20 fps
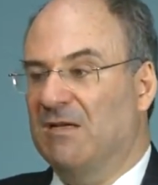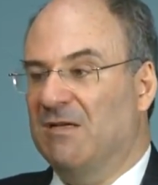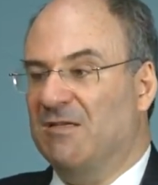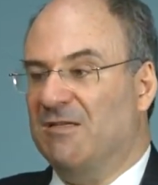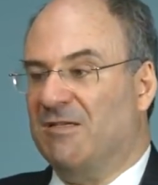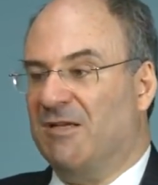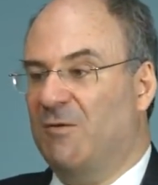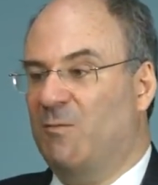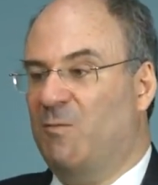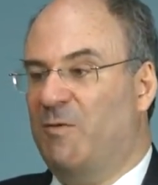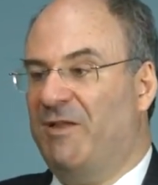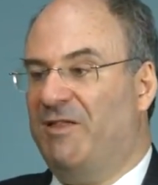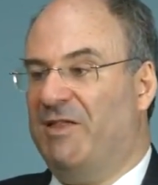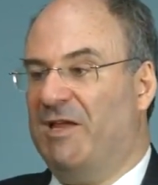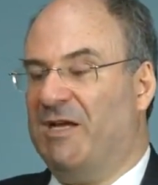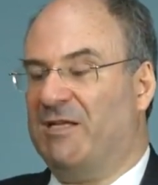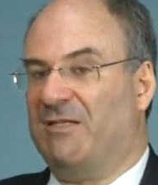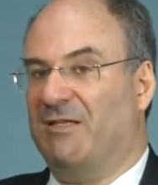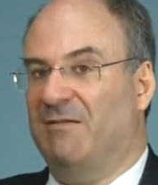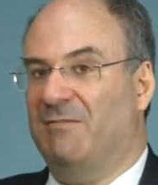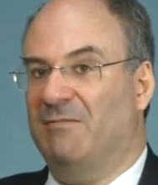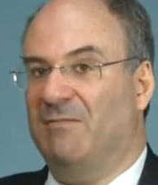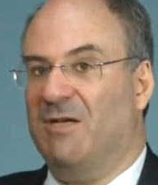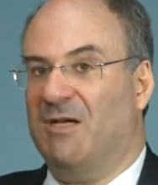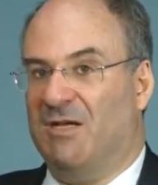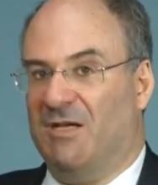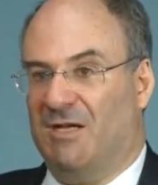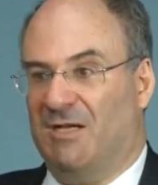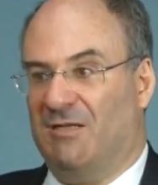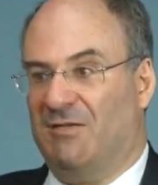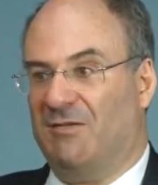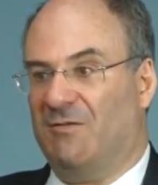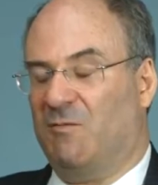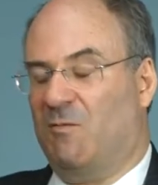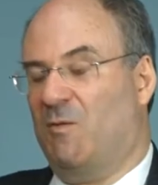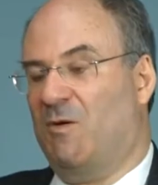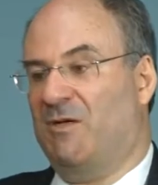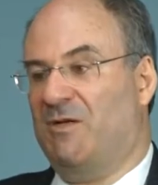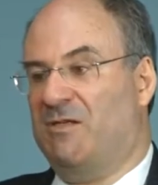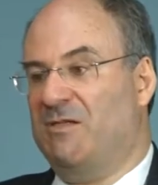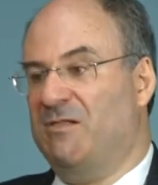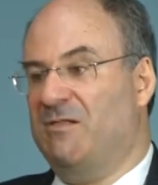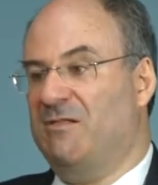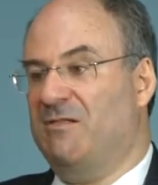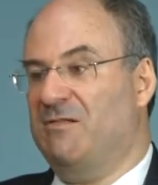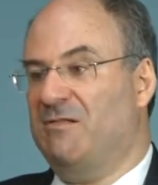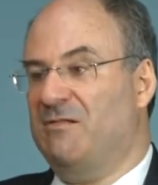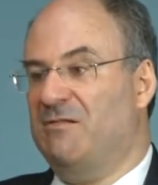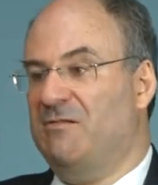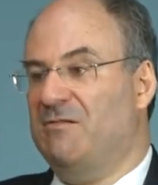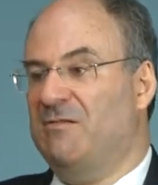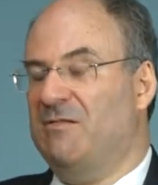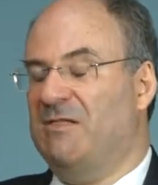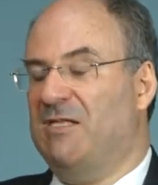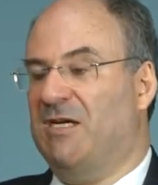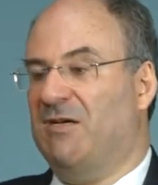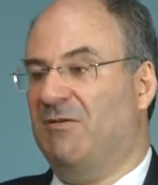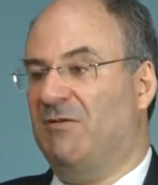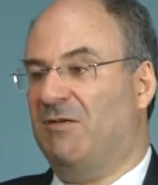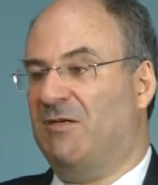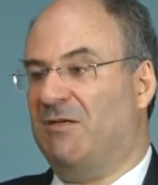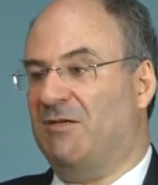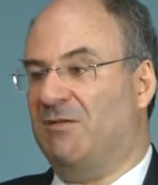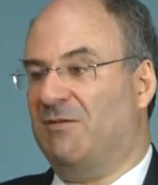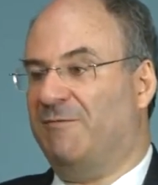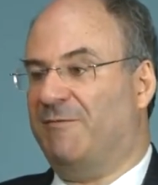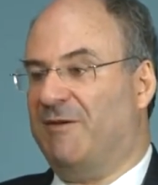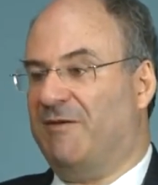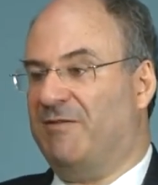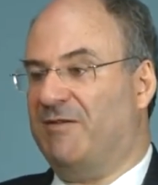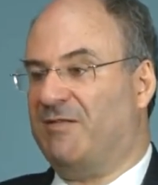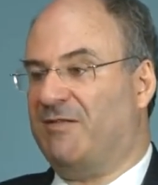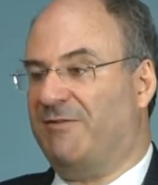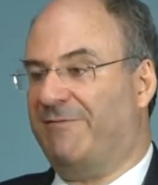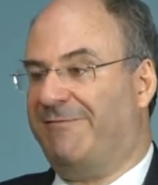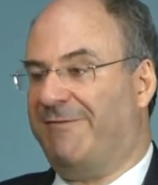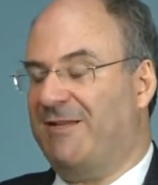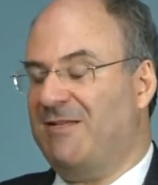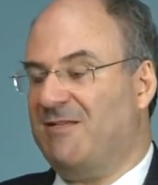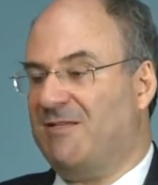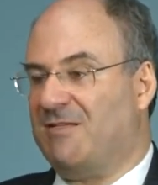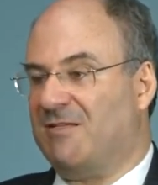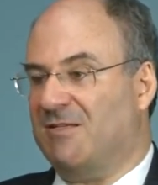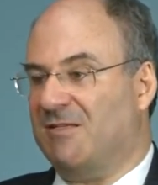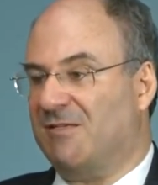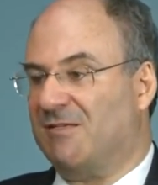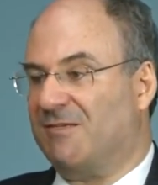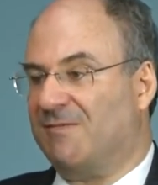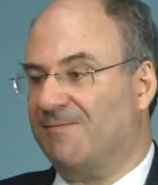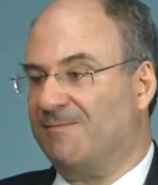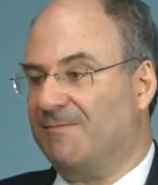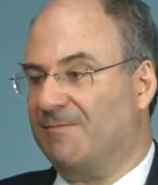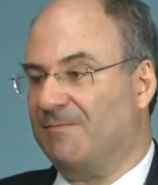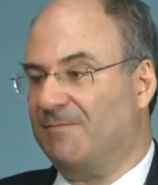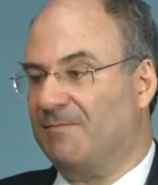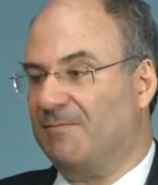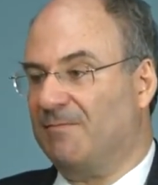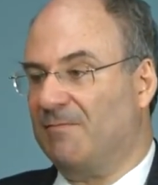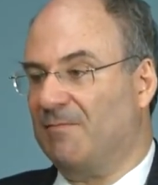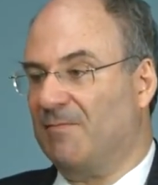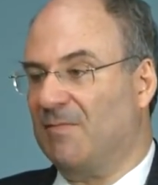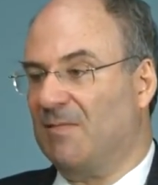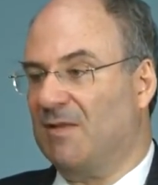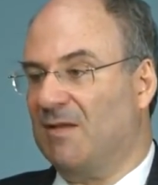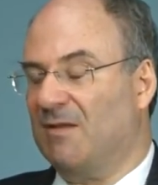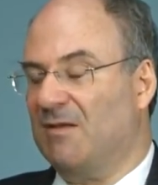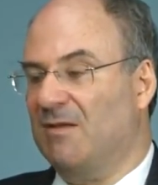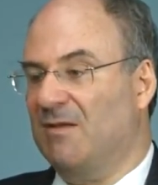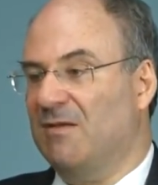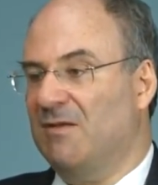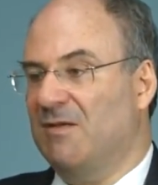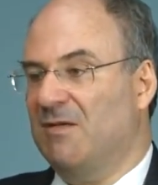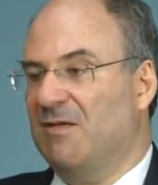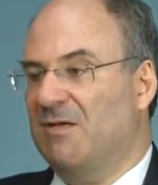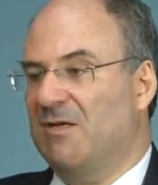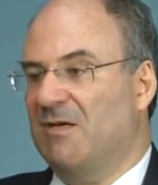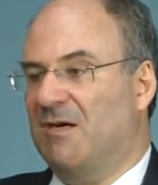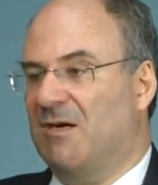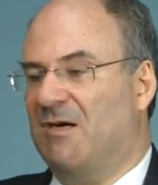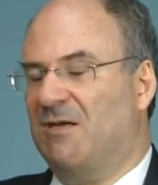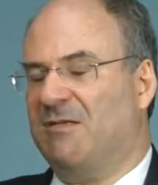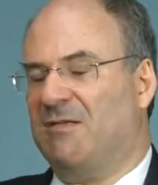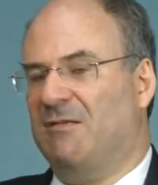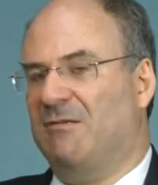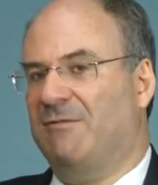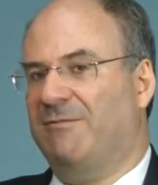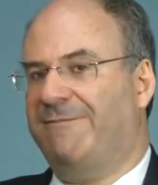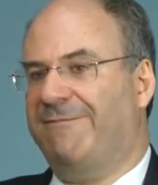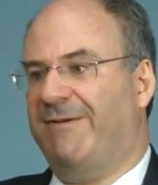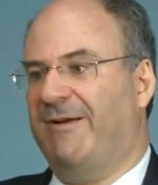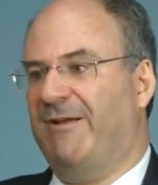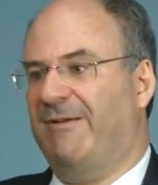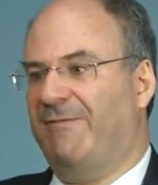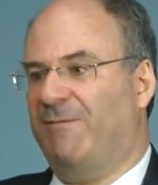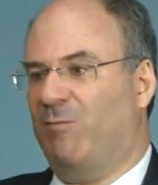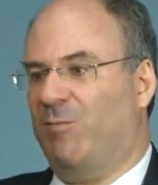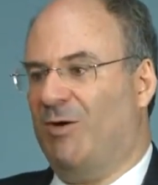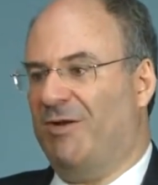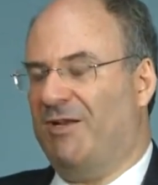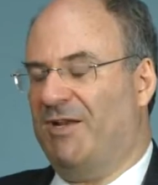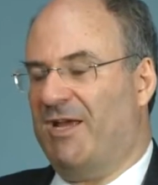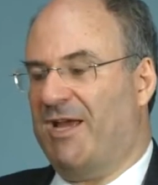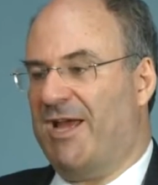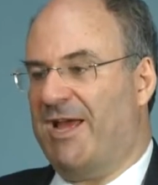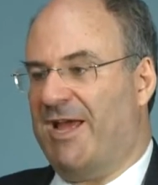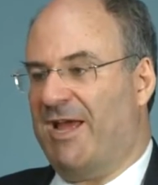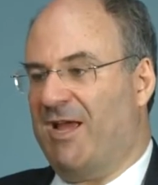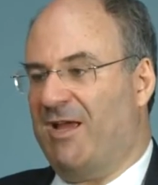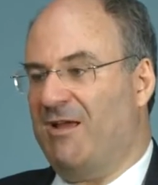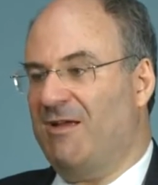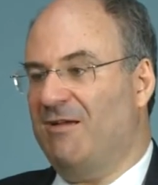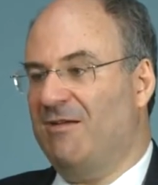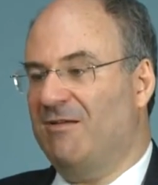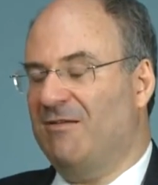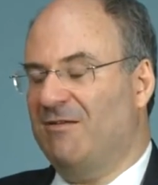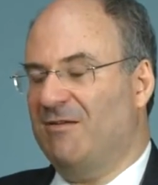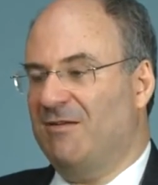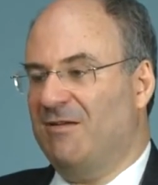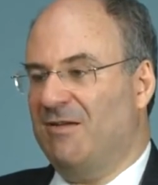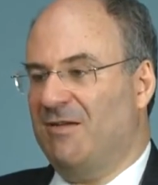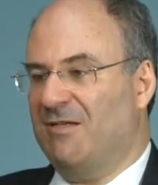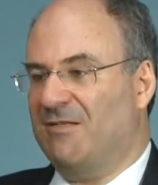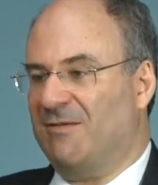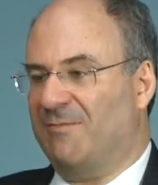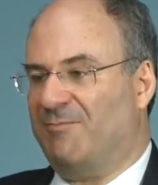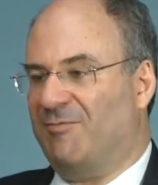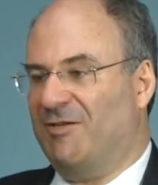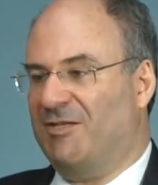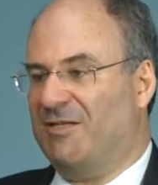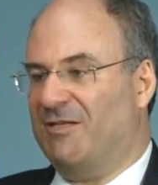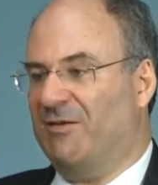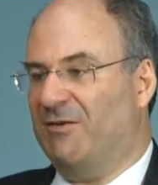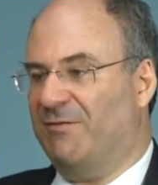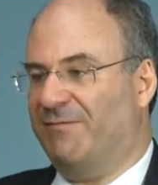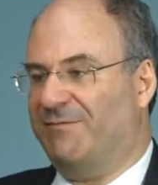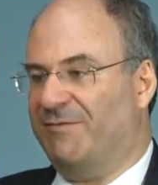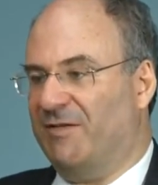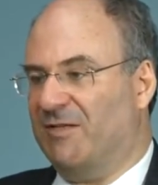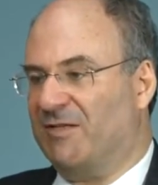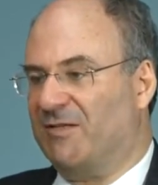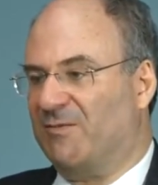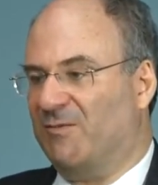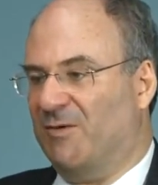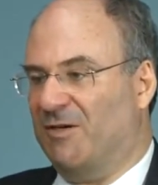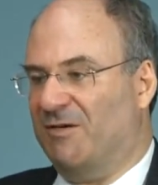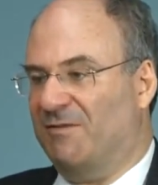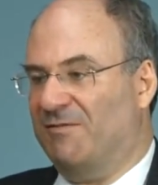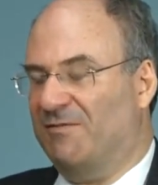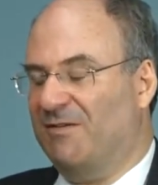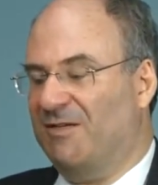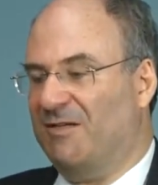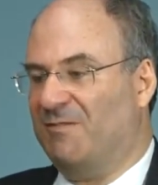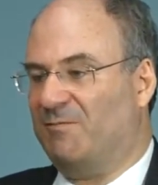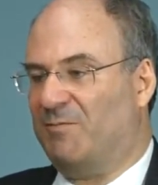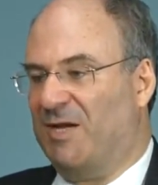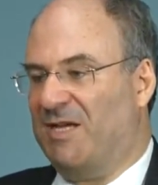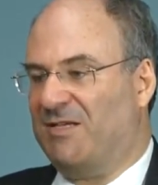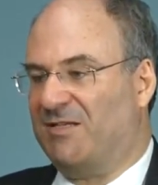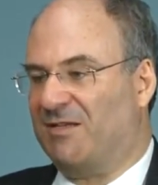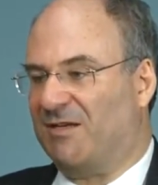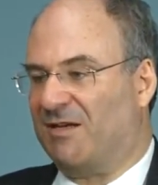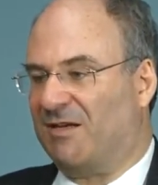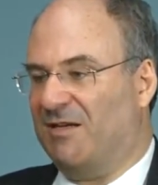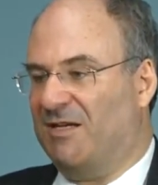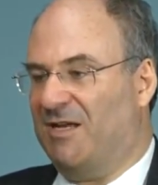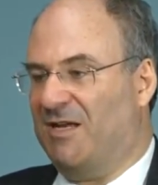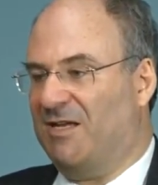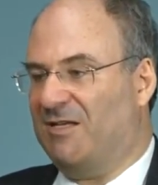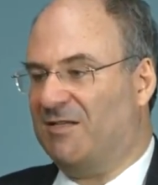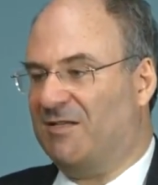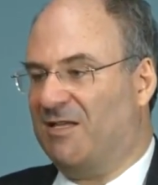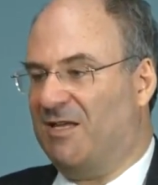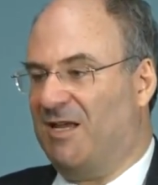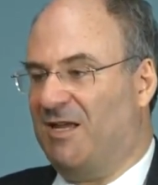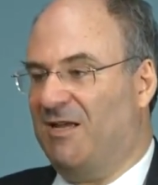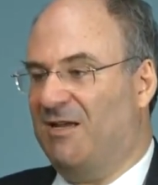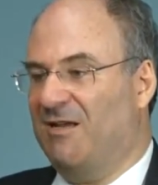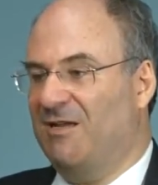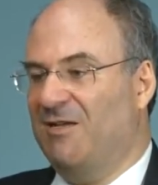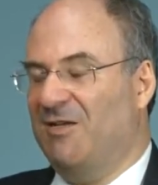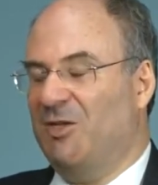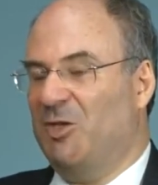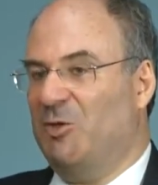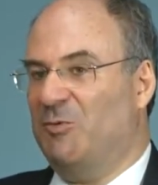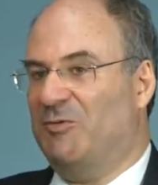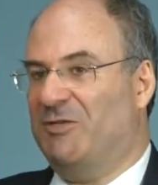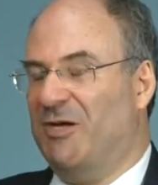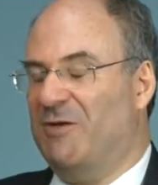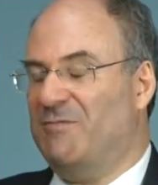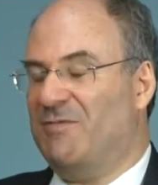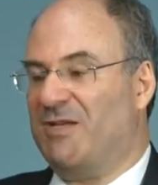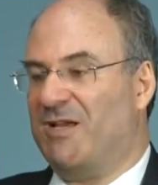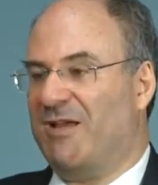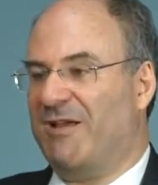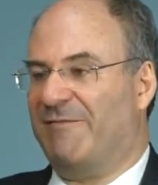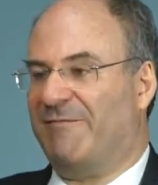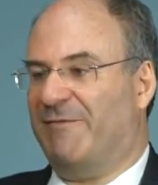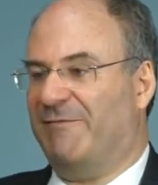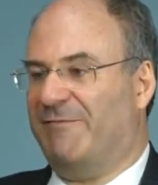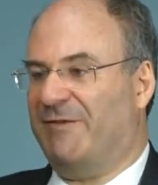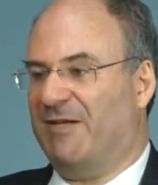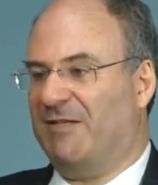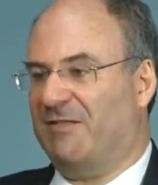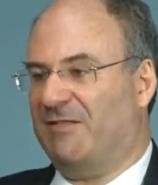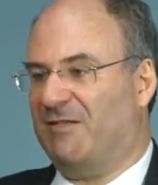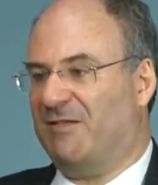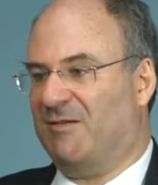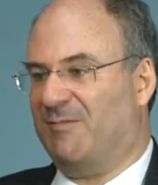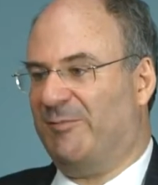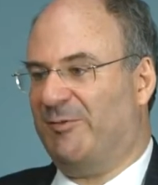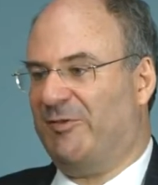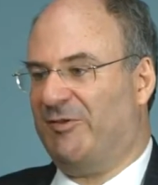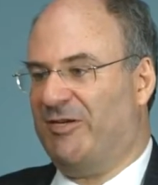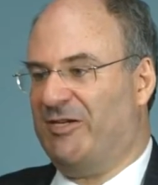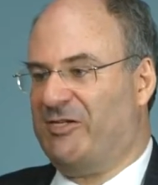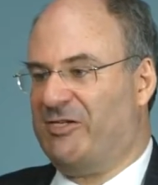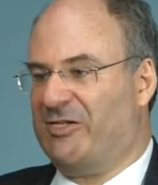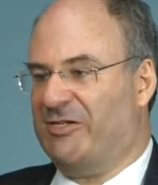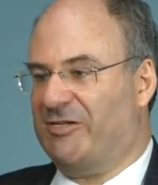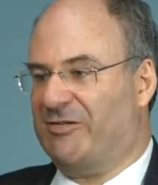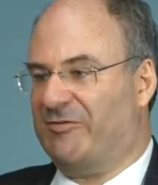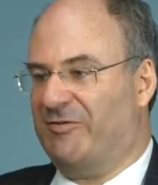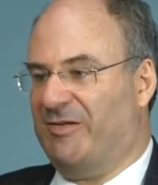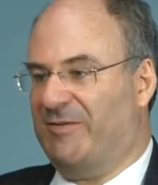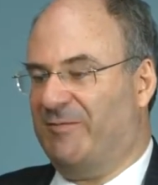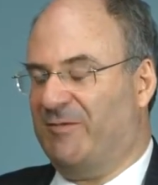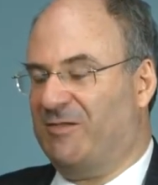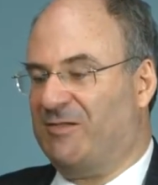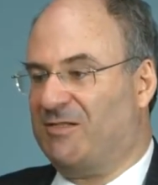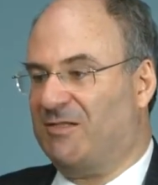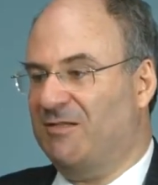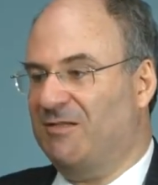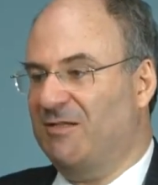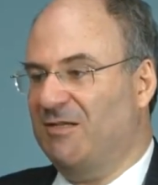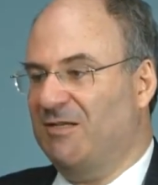So with that in mind, one can now look at the various defences. Article 5.1a is a pretty obvious one. It basically is the you don't have a valid arbitration agreement